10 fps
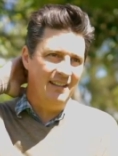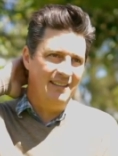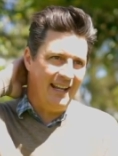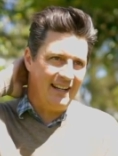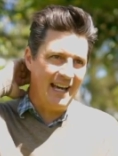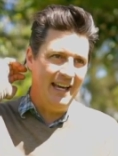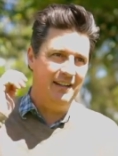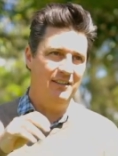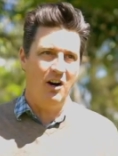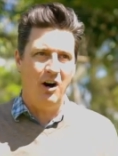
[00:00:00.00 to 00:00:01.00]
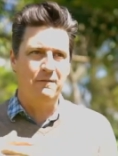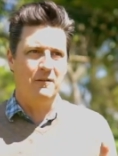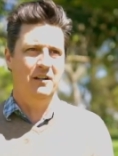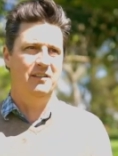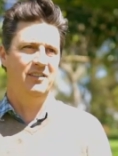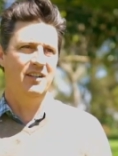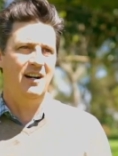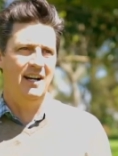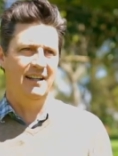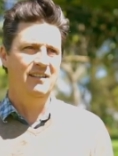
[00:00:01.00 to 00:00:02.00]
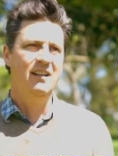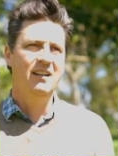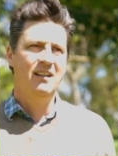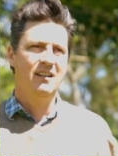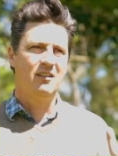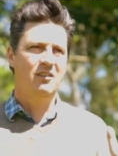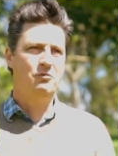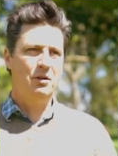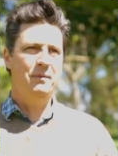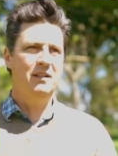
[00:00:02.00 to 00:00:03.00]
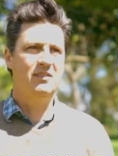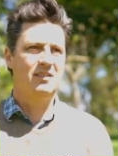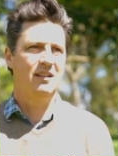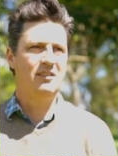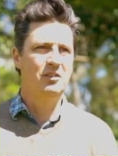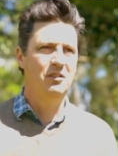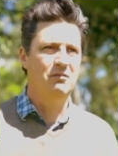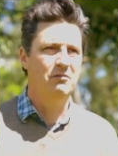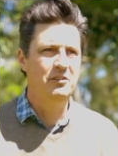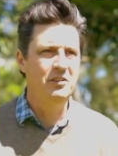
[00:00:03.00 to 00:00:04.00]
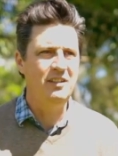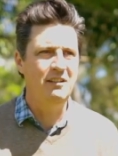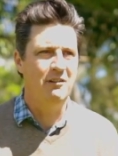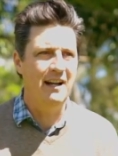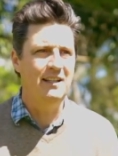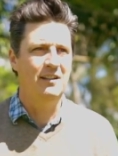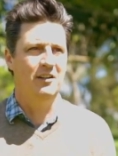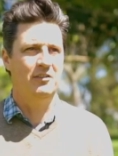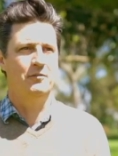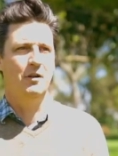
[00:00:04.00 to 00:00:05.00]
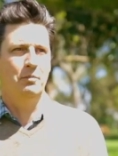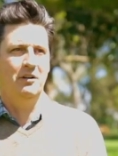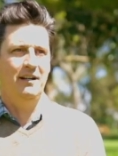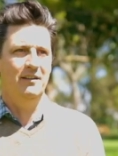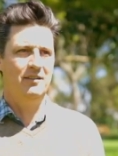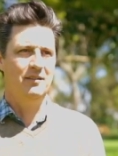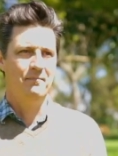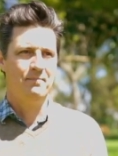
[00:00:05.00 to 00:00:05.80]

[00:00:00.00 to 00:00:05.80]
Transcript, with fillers: a dedicated off-road design, contributes to reducing running costs for operators.